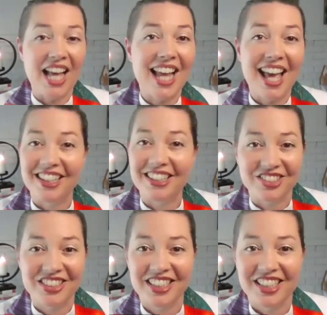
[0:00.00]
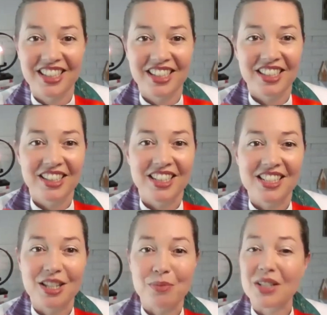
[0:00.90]
and held
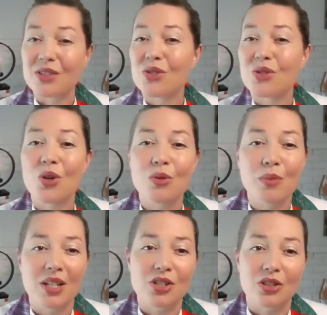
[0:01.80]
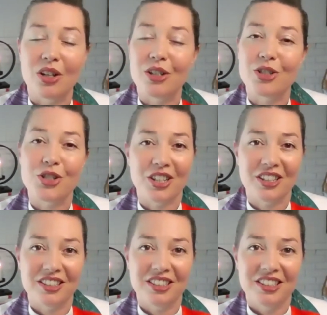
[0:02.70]
in something so much larger,
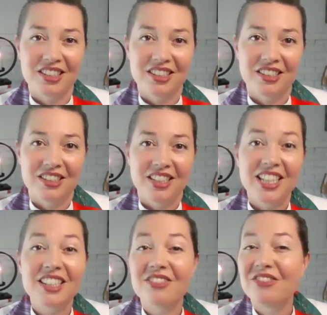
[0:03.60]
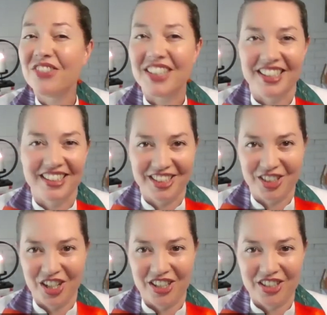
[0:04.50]
infinitely
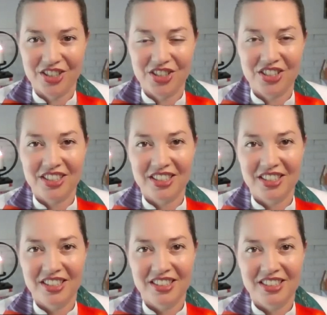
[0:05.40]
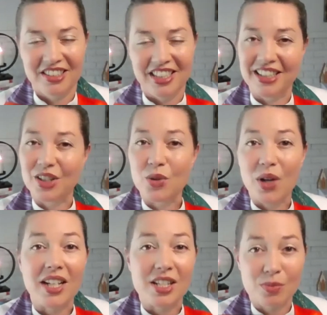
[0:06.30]
large. And the
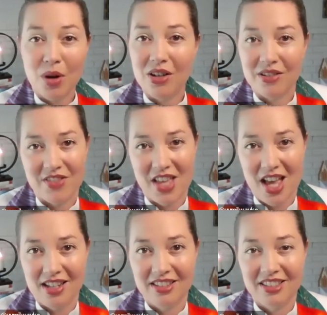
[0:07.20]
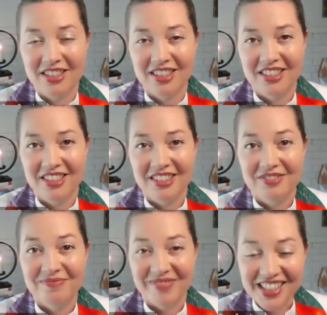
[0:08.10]
greatest part of that
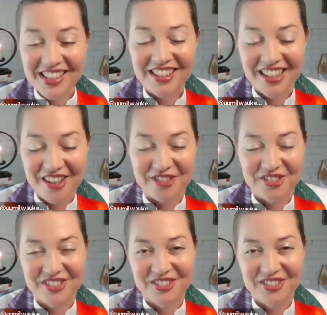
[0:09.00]
is love.